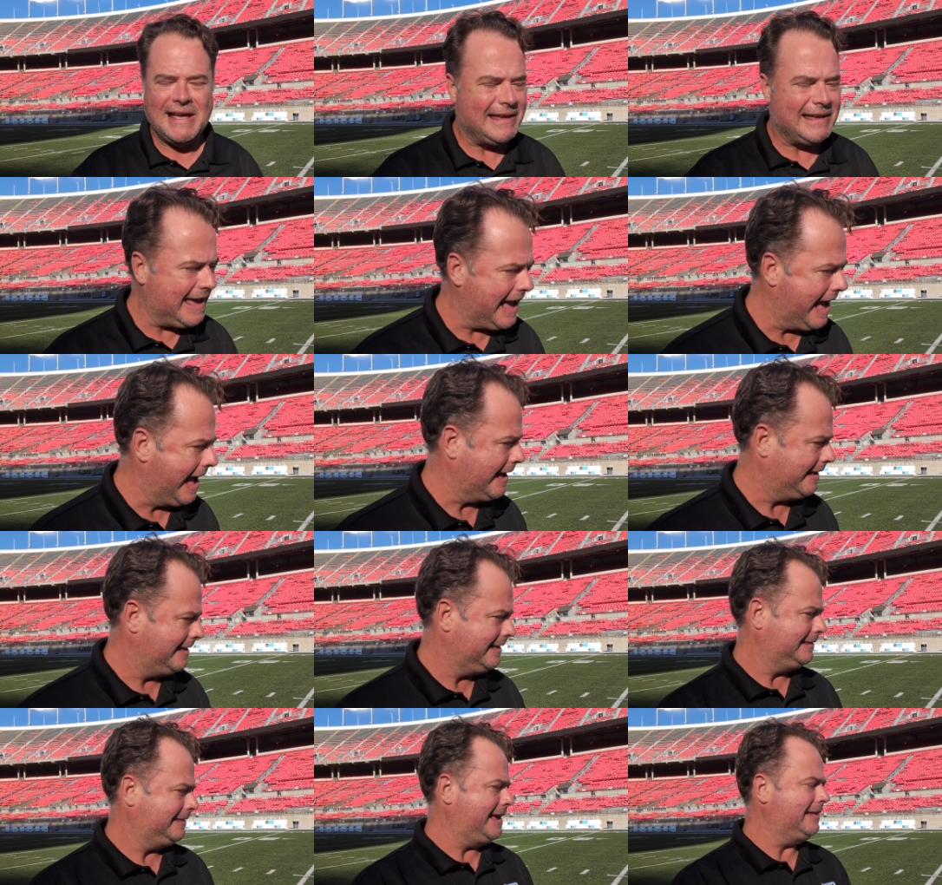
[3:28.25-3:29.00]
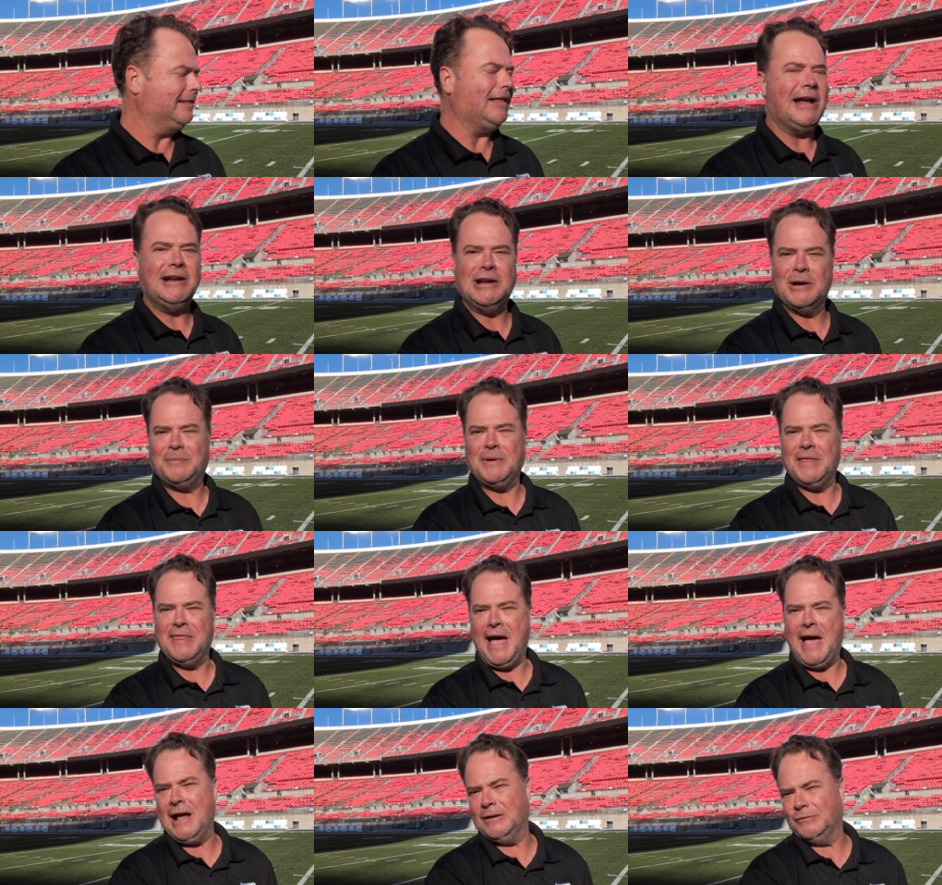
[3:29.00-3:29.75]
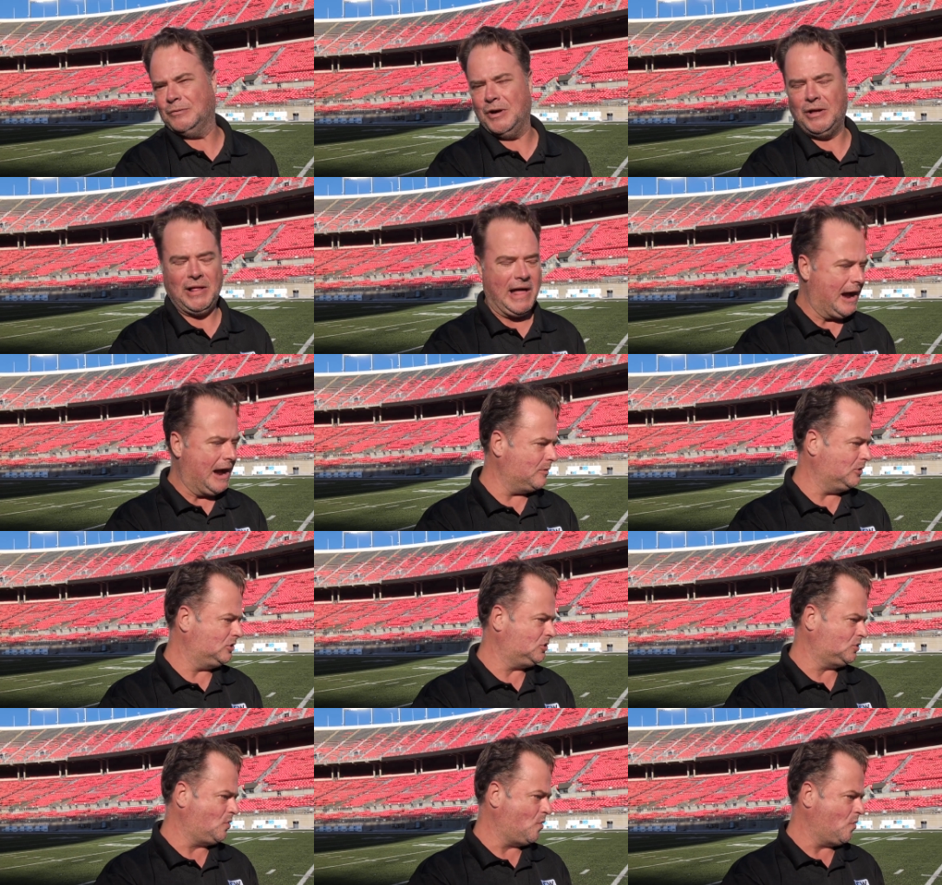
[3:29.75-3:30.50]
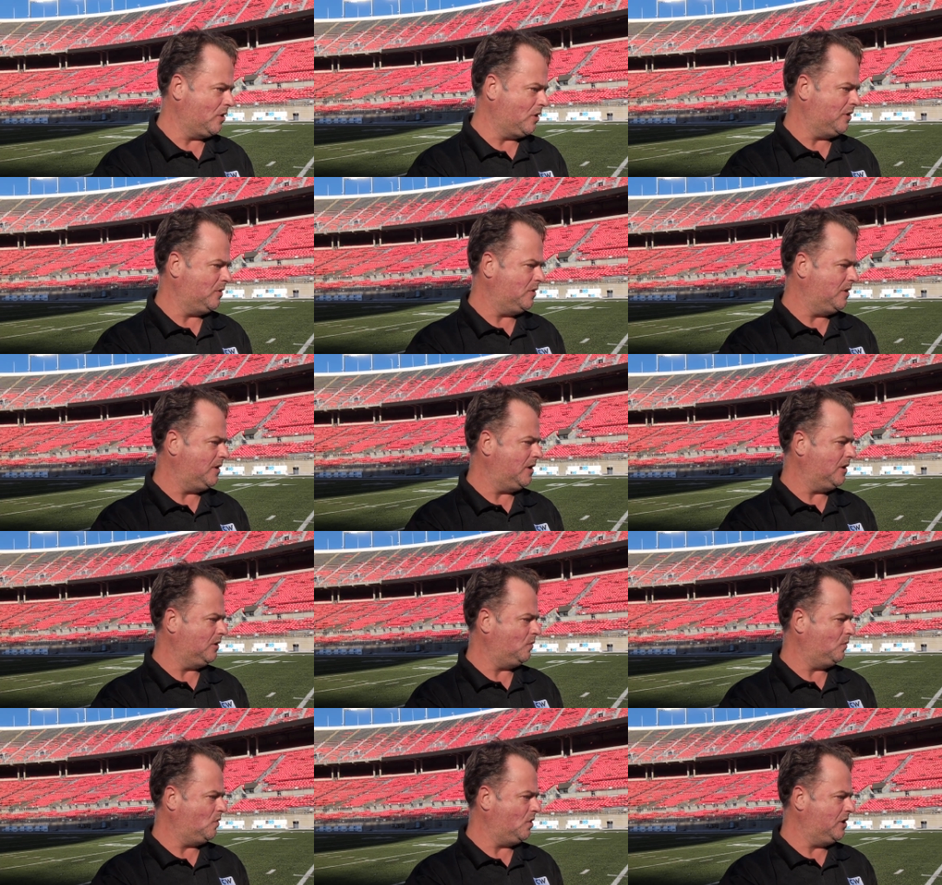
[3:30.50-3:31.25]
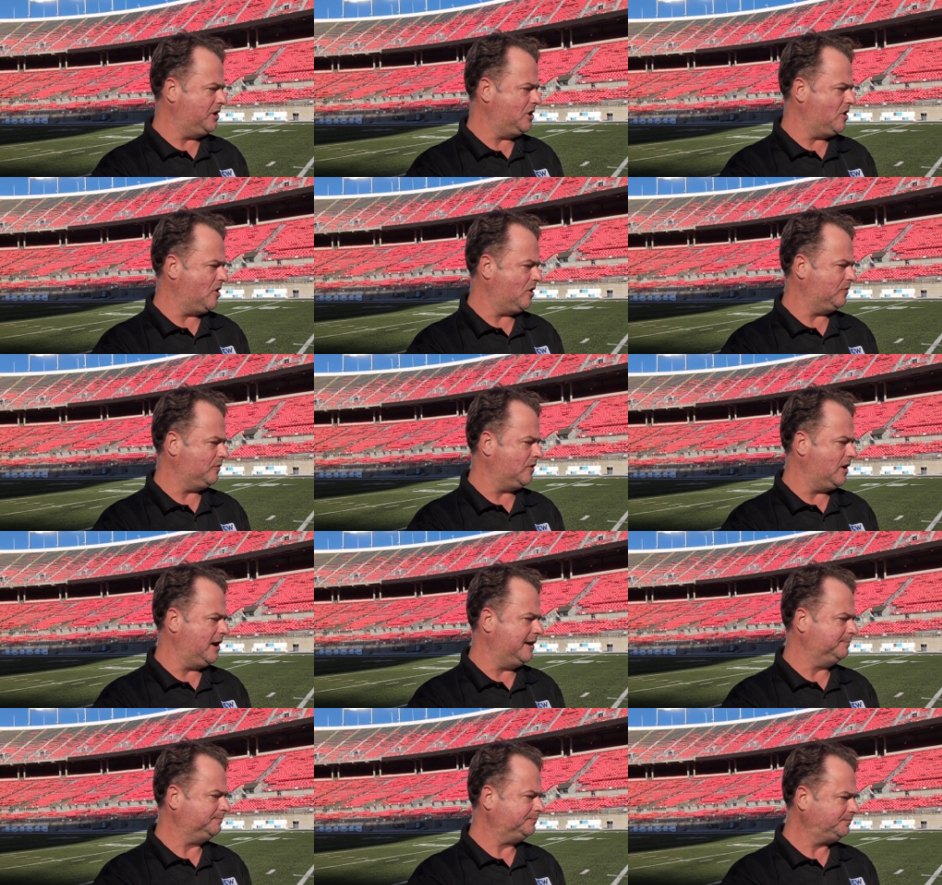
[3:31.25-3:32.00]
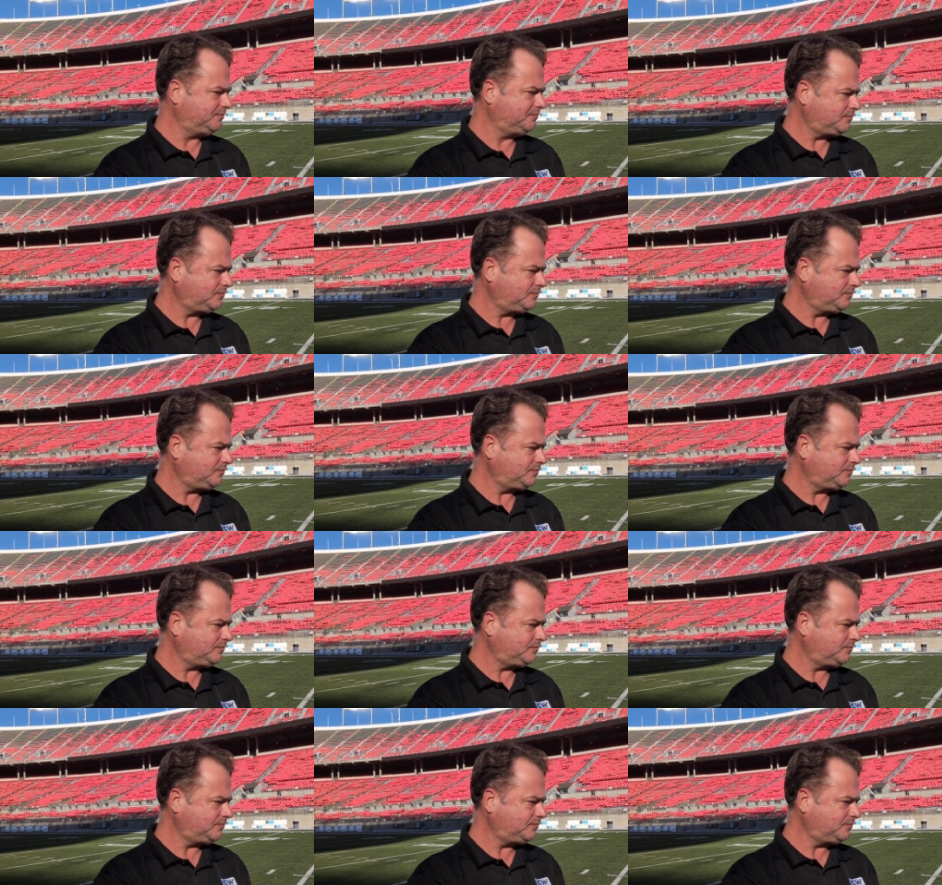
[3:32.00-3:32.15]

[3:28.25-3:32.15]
Yeah, they lined up in that, and Will Howard scored on a 1-yard run.